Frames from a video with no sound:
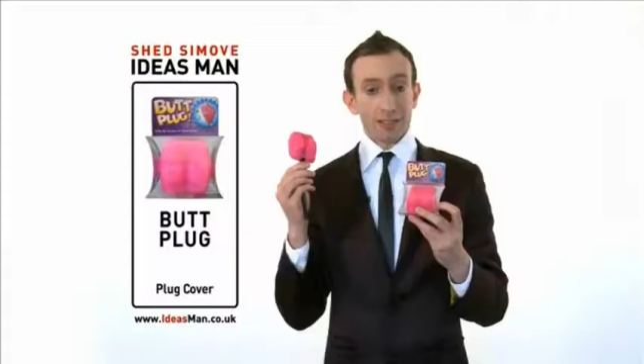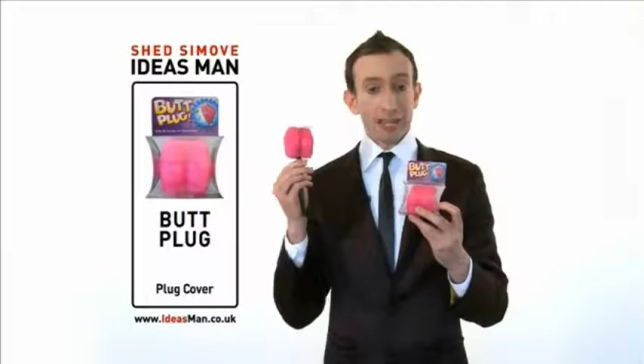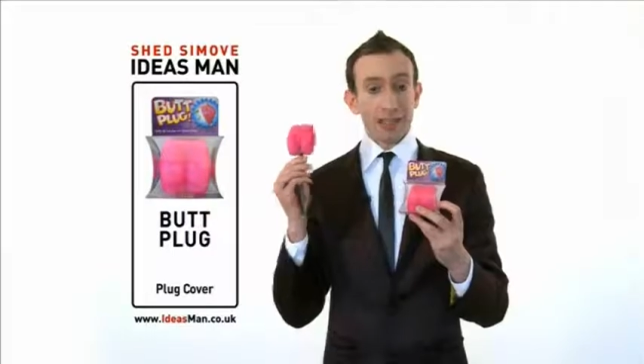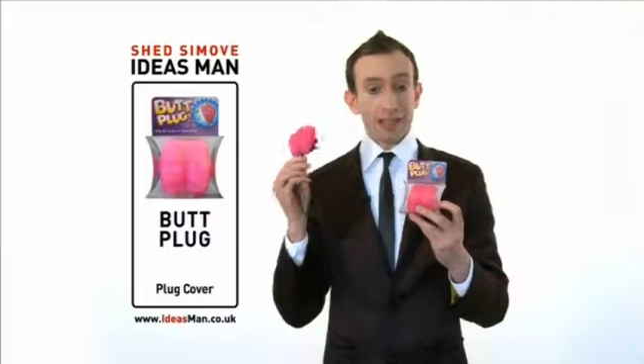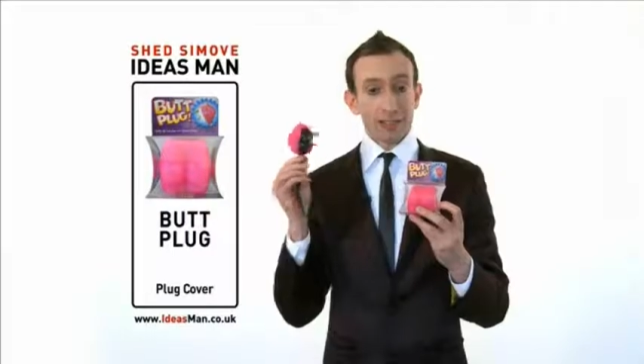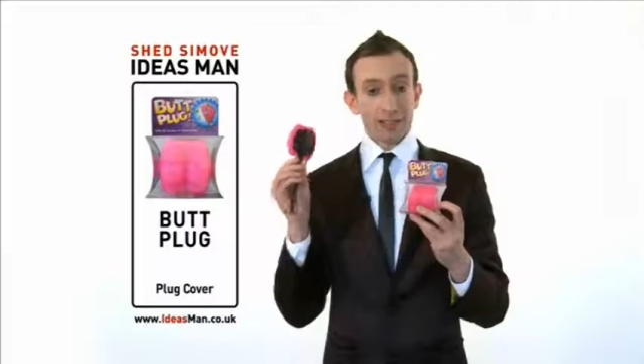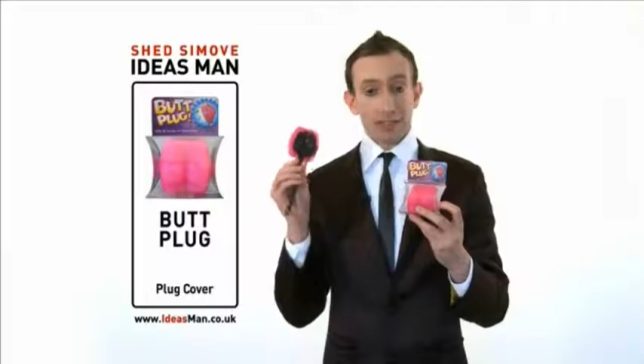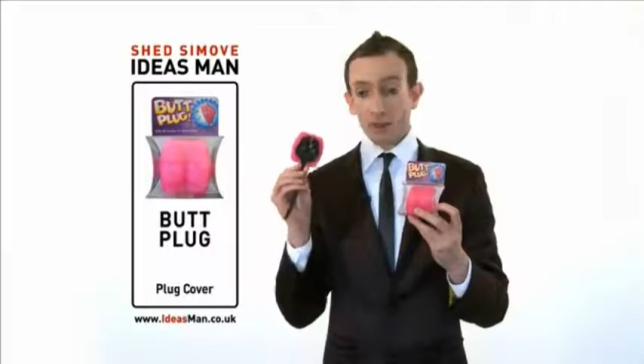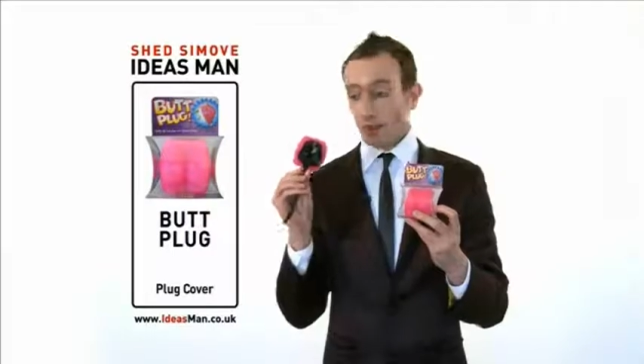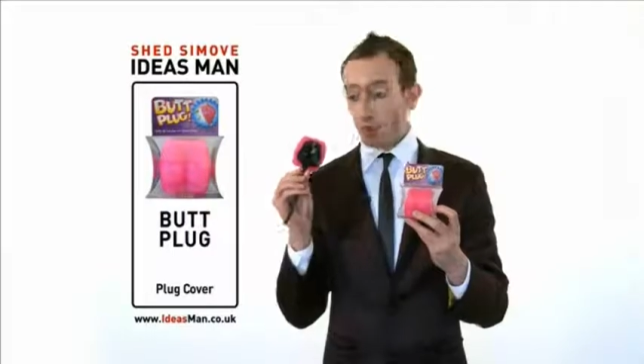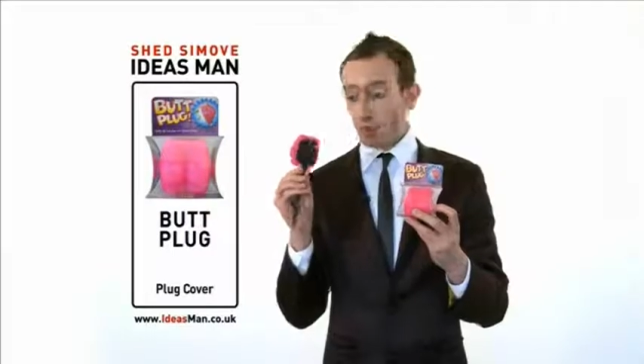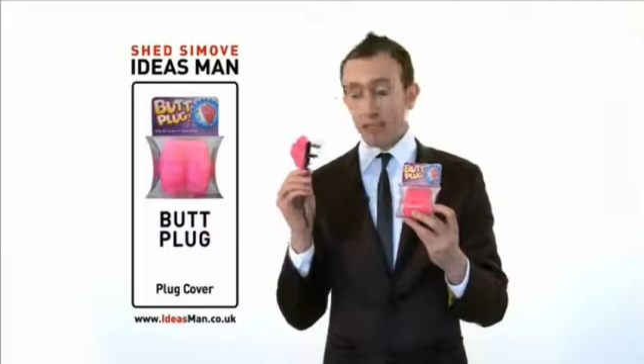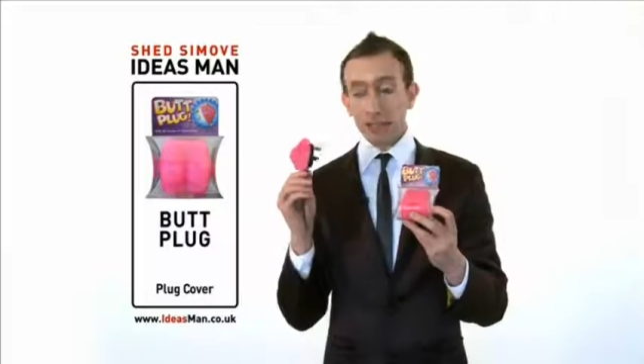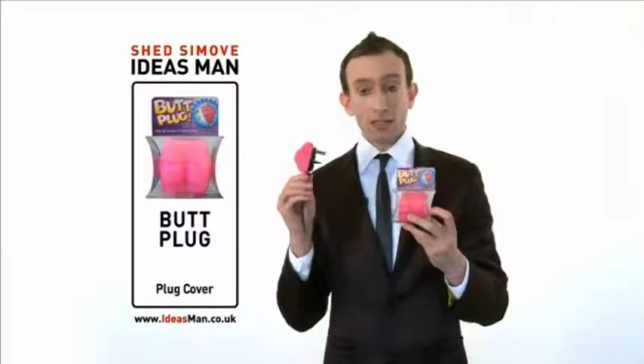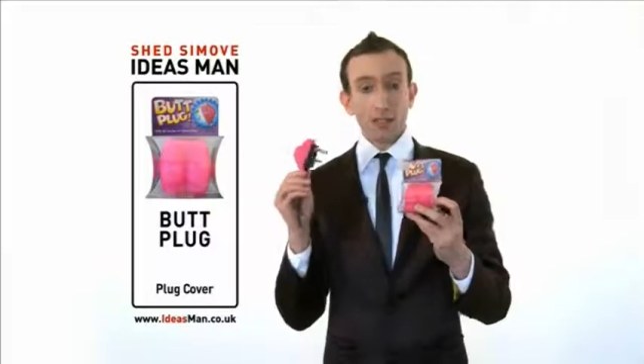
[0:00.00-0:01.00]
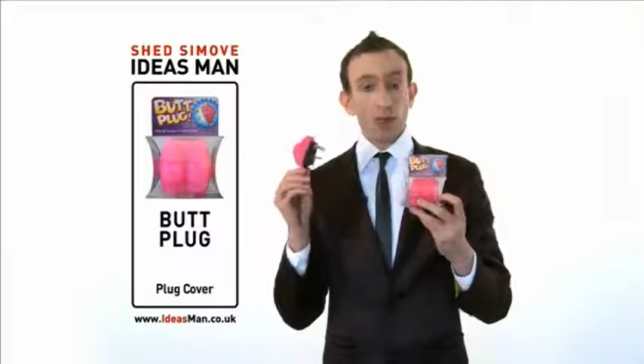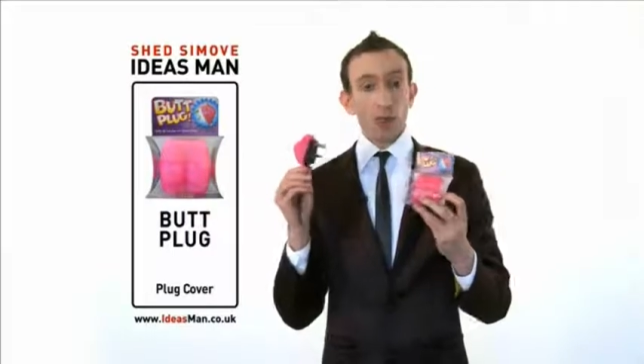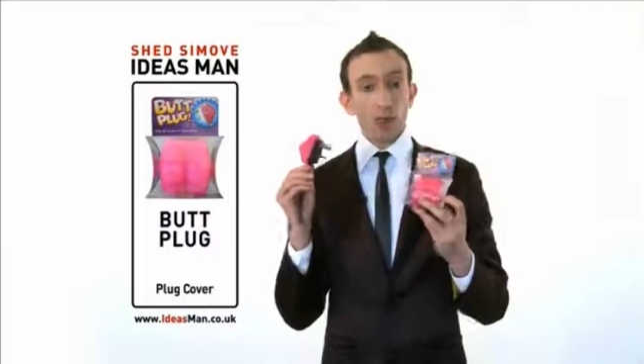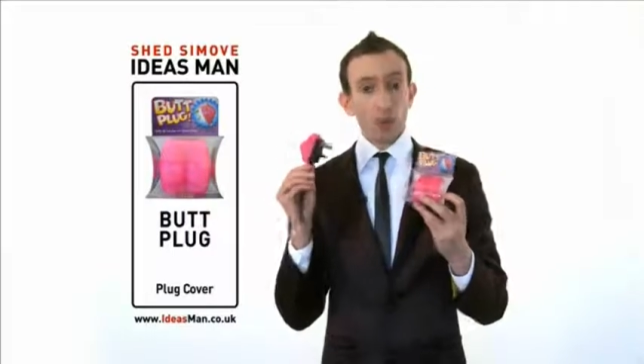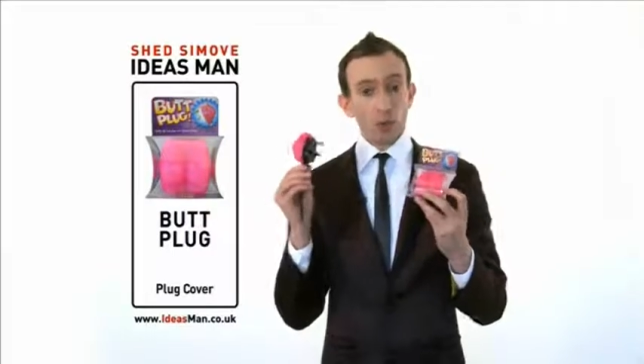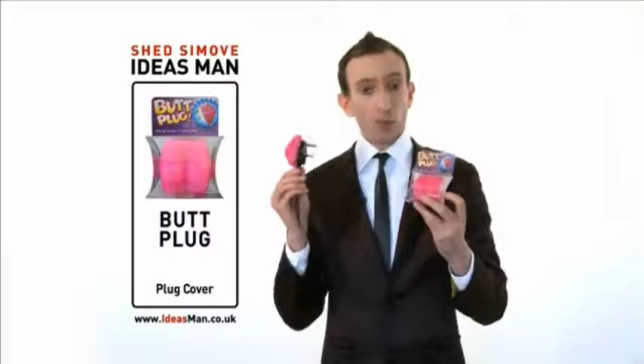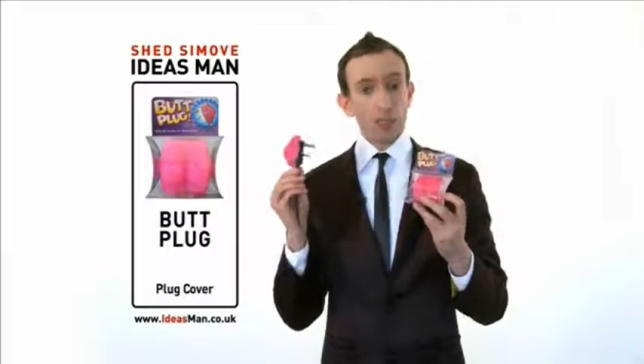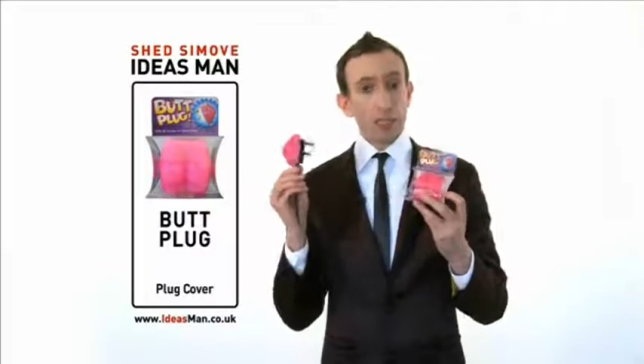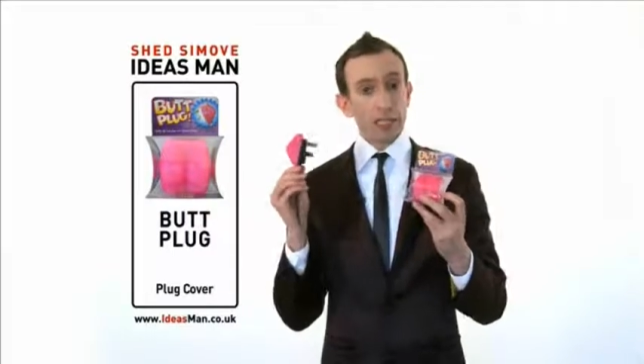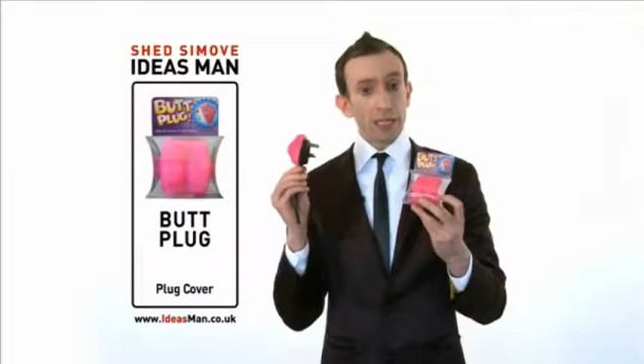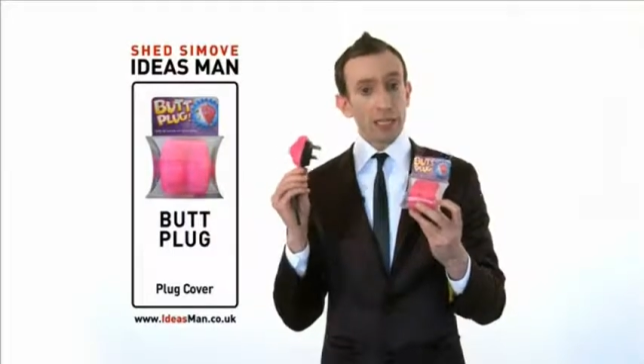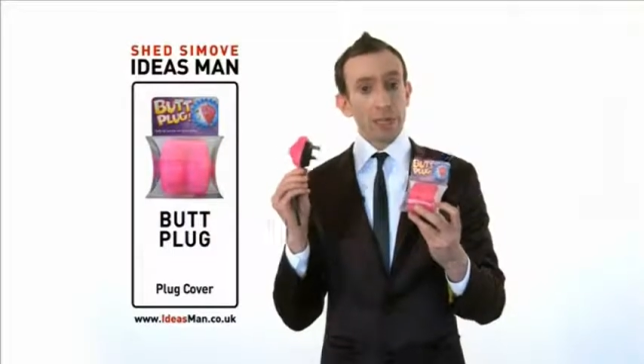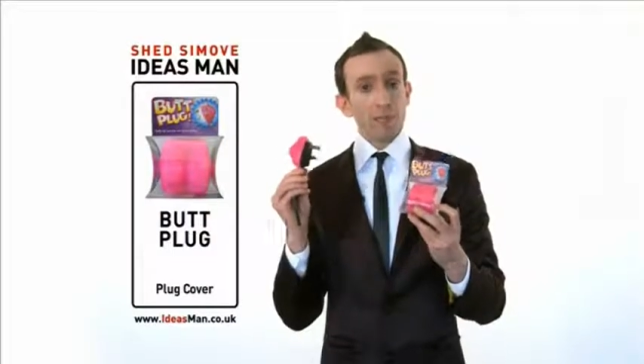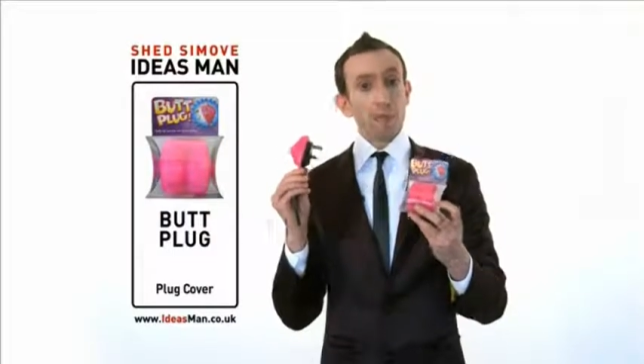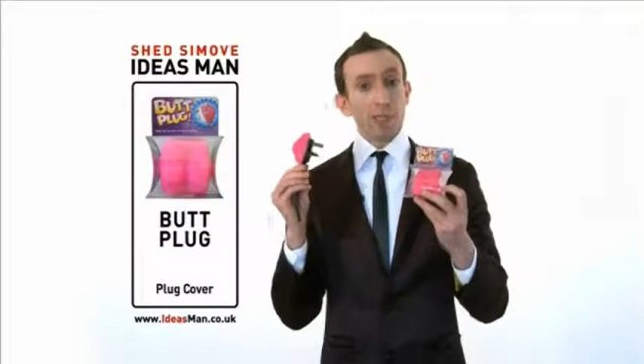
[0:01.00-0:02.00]
take these on, because
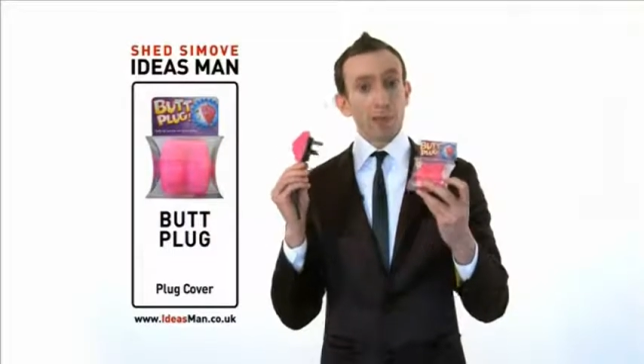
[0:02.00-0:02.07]
normally